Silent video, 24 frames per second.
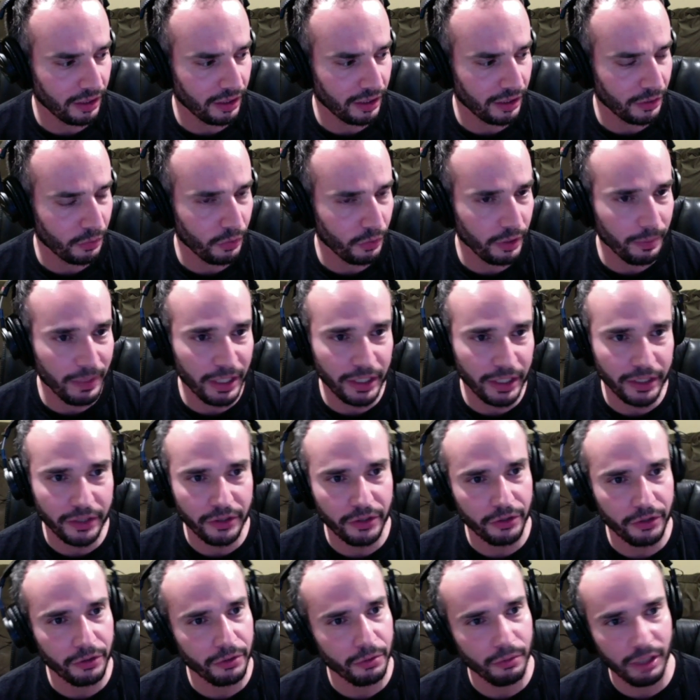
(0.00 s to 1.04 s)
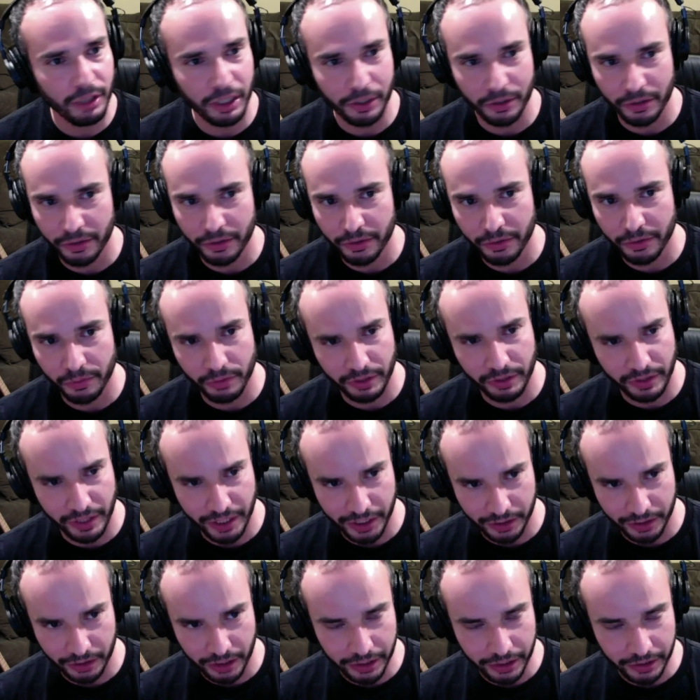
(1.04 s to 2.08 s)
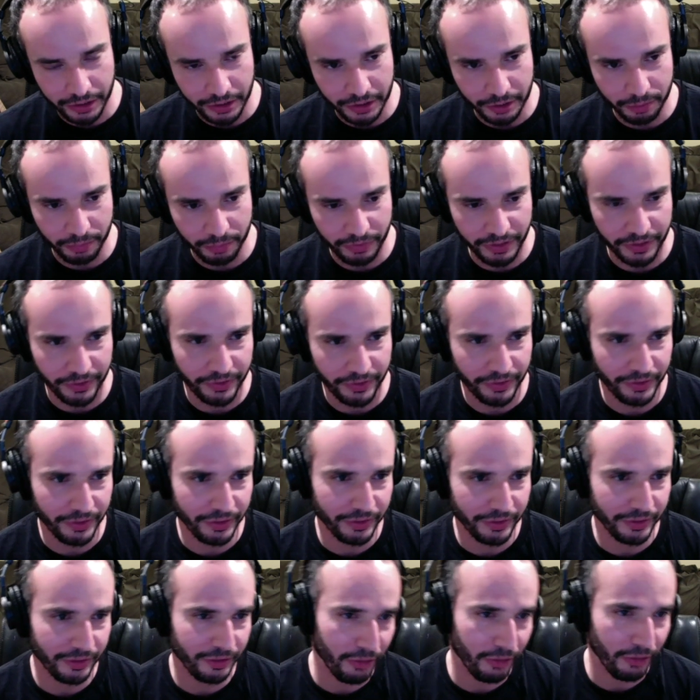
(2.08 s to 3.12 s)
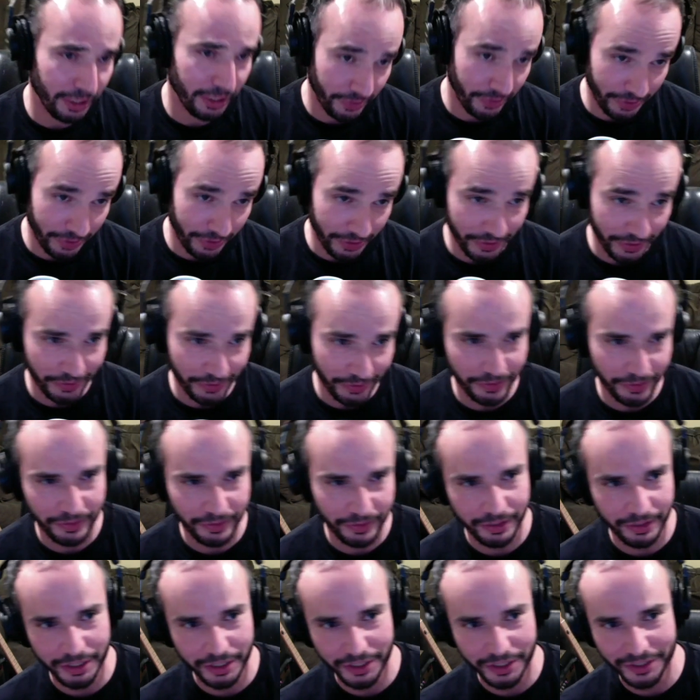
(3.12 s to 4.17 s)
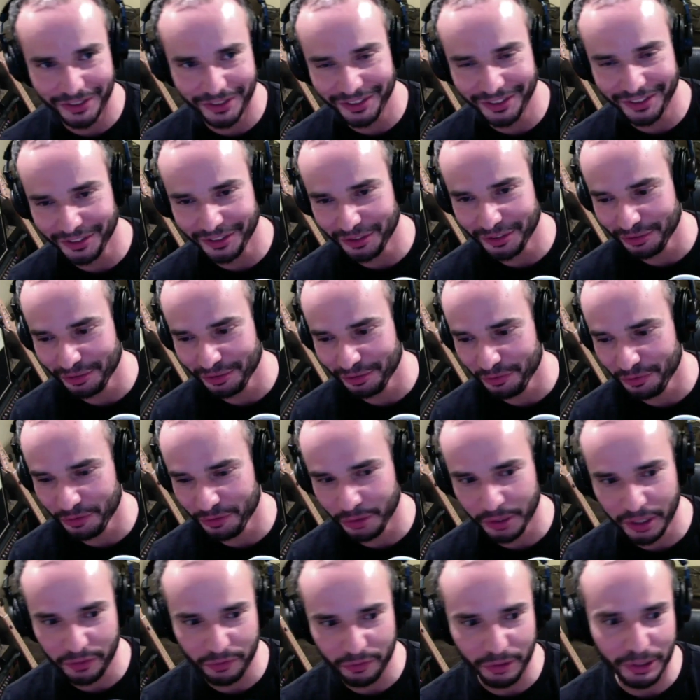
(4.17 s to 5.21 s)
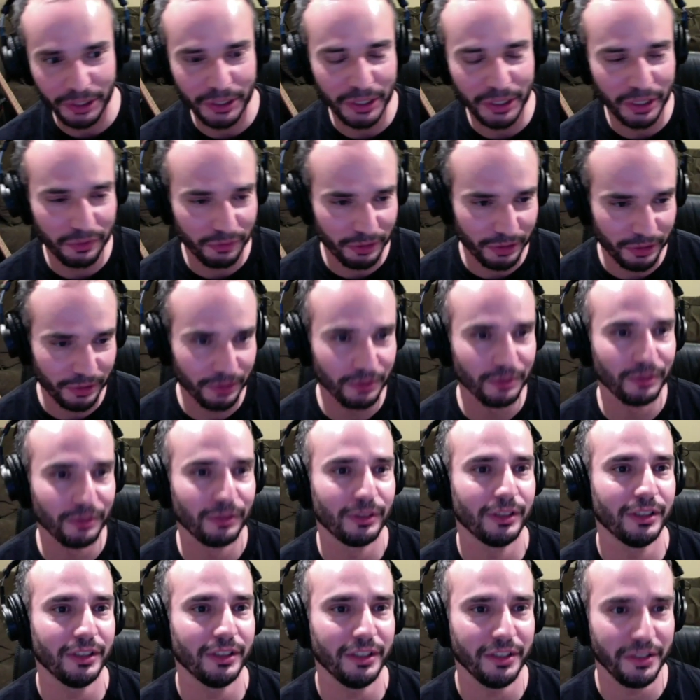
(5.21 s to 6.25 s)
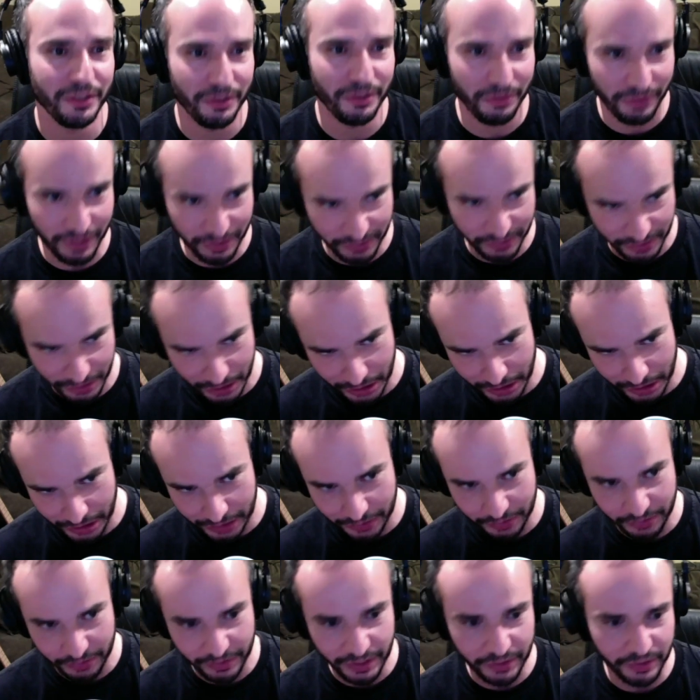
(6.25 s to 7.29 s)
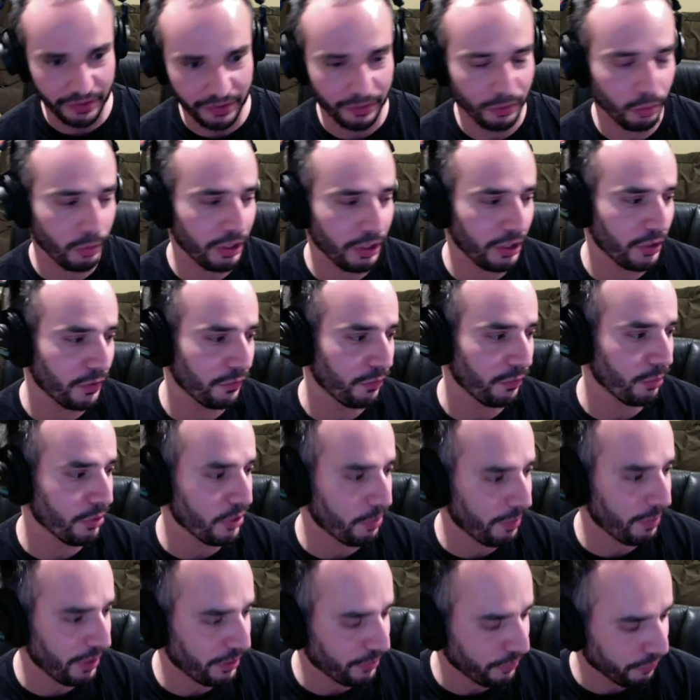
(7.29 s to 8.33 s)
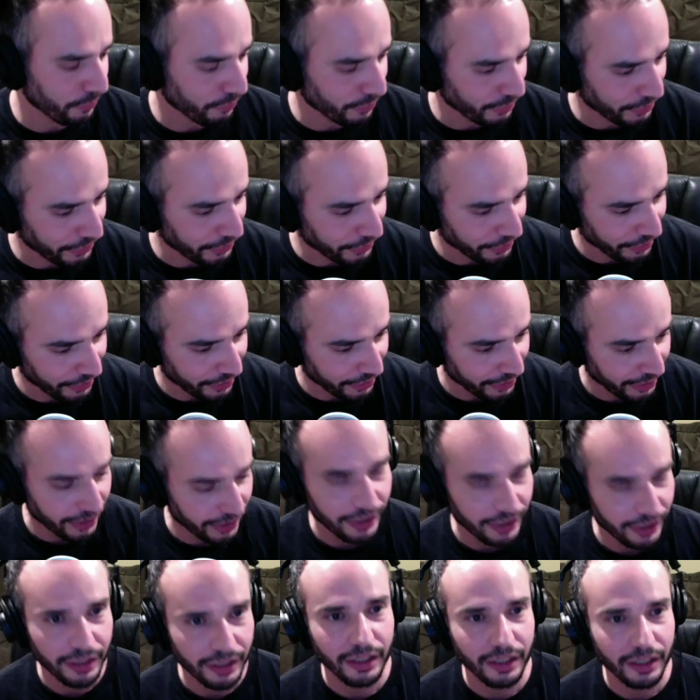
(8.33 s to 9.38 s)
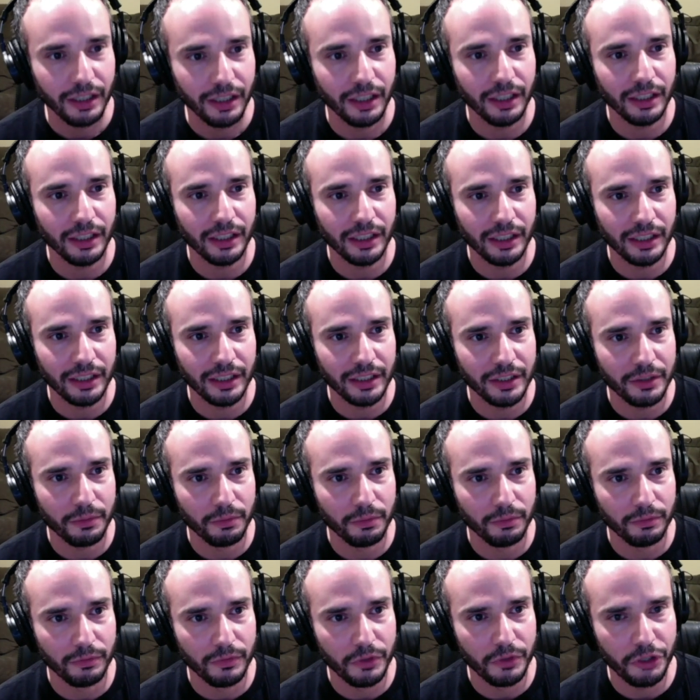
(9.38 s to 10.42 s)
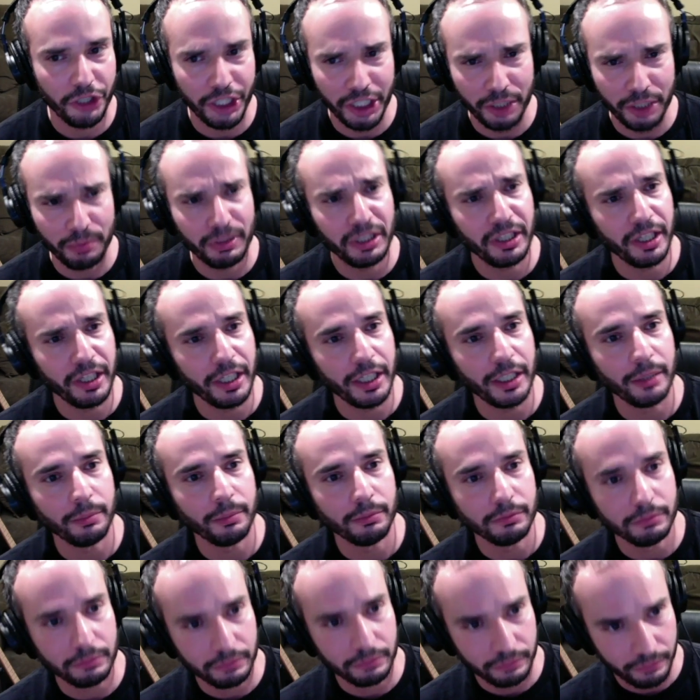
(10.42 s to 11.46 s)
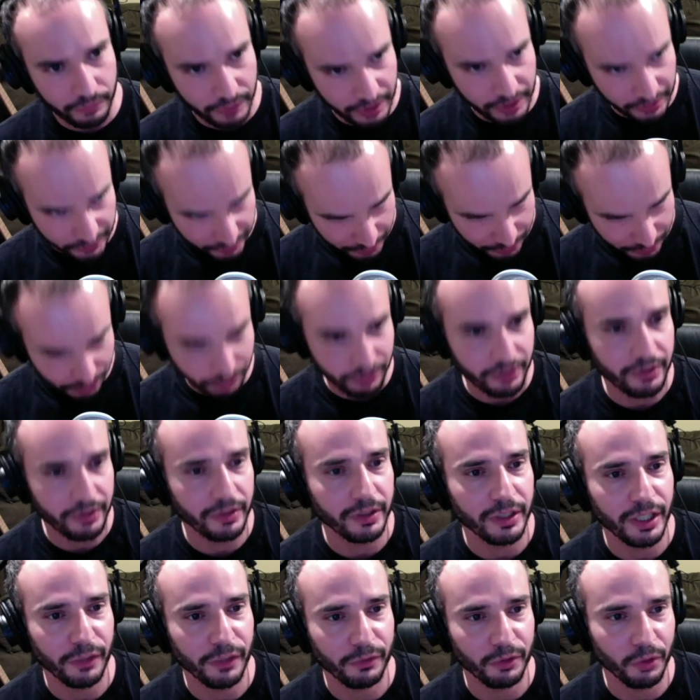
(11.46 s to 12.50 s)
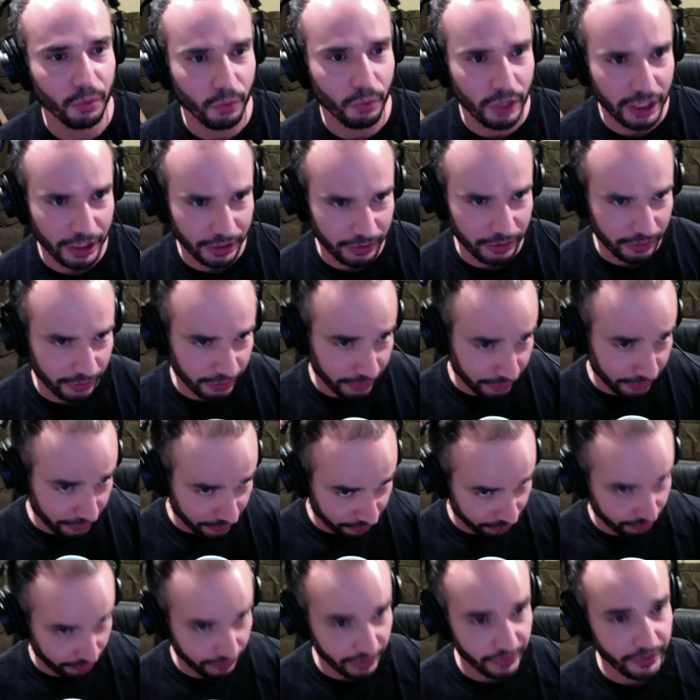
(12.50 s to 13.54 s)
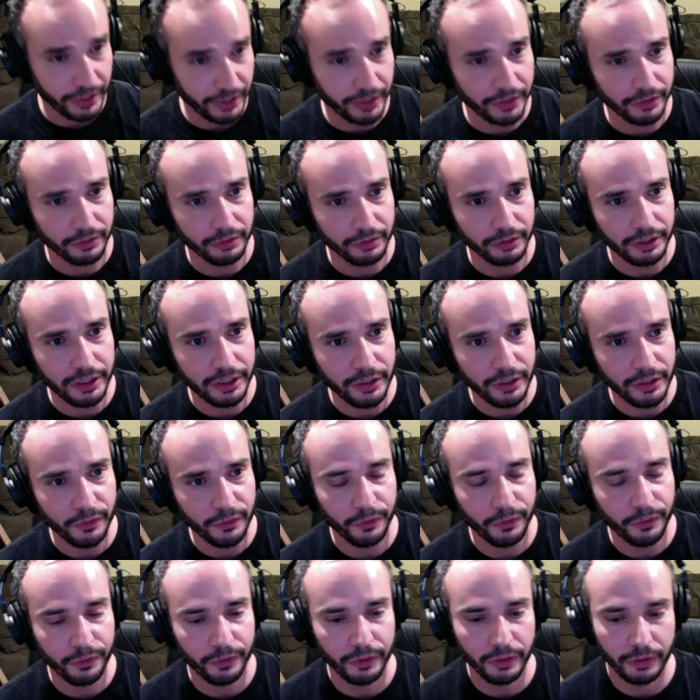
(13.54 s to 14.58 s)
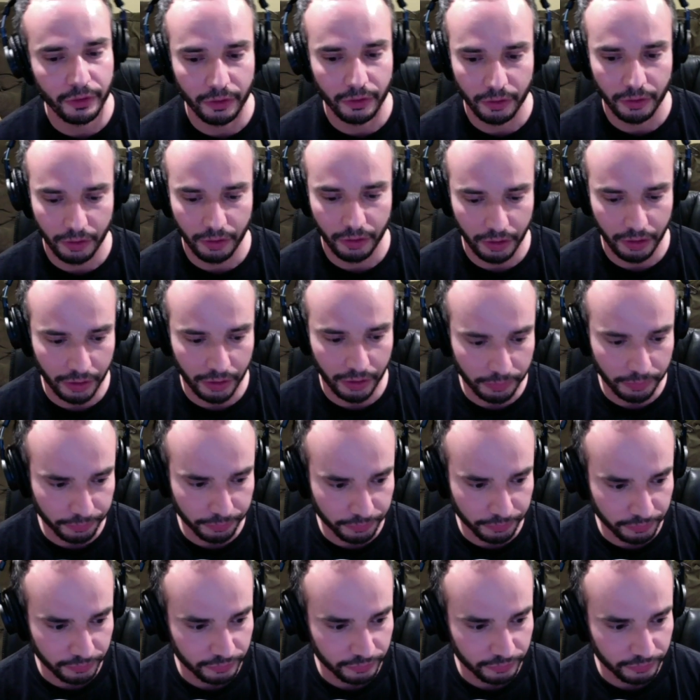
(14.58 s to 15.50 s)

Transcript: we made 2 records with that lineup. That's Greatest Hits and Forever Endeavor, 2009, 2012, respectively. Jay became disinterested after a while and decided to leave. I